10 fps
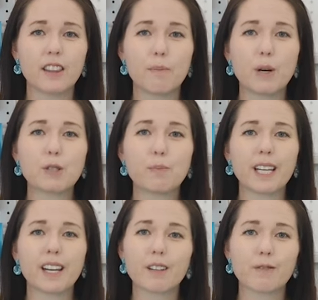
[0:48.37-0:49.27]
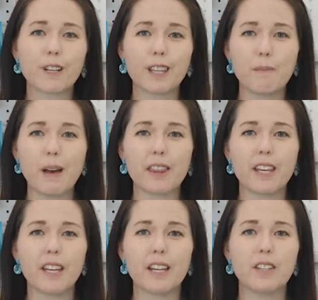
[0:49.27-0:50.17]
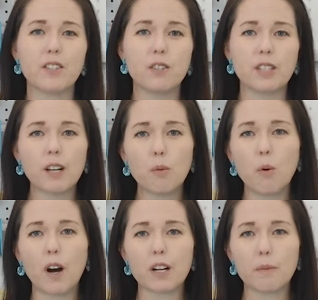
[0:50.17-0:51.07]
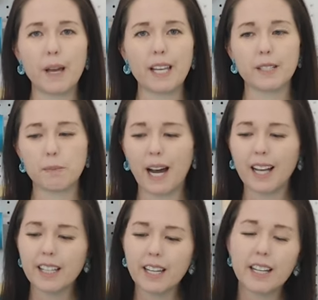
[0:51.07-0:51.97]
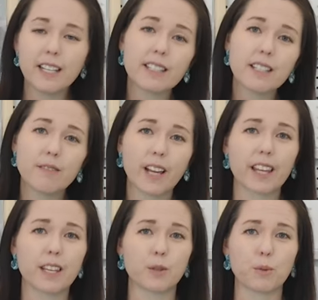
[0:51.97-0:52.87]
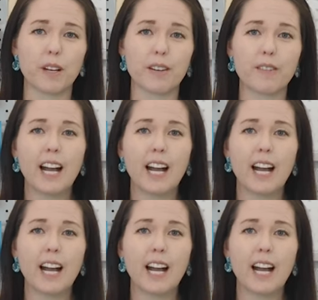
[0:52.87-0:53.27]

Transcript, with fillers: The most beginner-friendly method is using a water-based pallet adhesive like this one.